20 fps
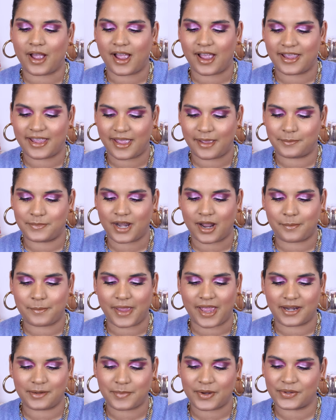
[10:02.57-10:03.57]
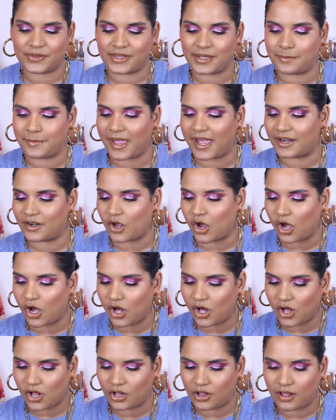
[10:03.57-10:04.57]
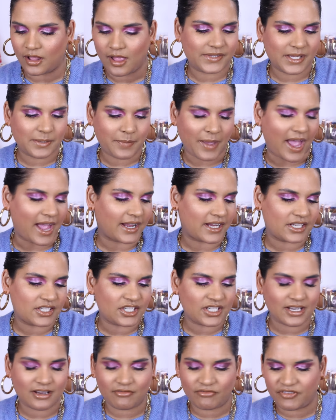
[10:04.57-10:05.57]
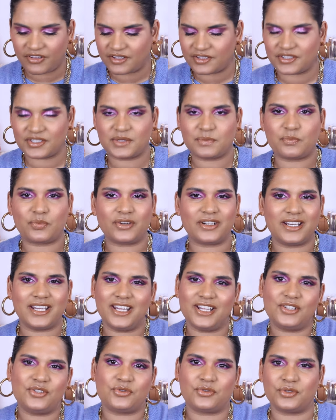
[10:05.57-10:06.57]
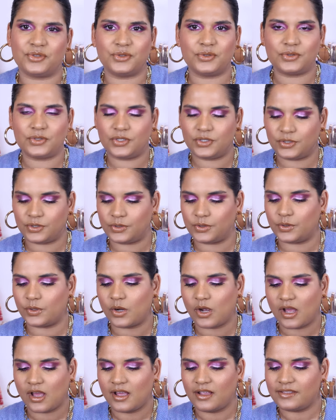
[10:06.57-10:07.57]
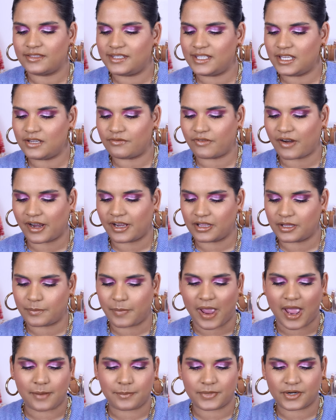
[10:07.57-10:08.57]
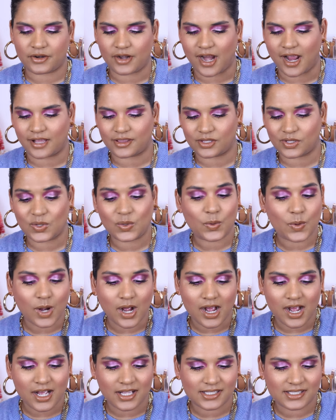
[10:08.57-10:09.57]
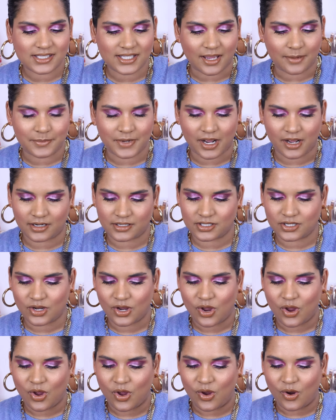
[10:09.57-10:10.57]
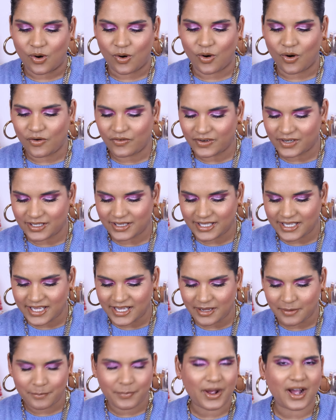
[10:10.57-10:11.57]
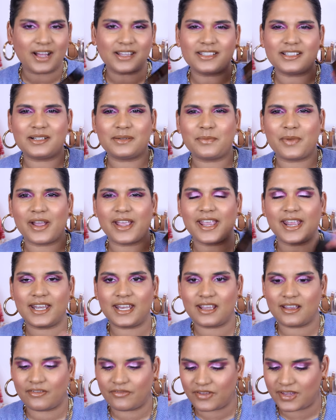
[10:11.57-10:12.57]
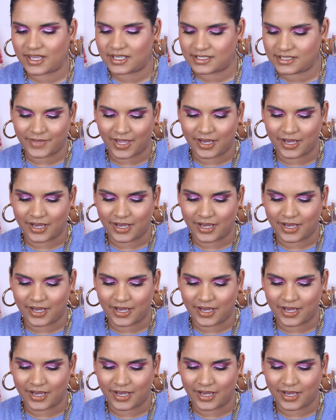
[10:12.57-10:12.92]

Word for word: I am not mad about them at all. The packaging feels pretty true to the regular Pat McGrath quads. I'm not overly bothered by any of it.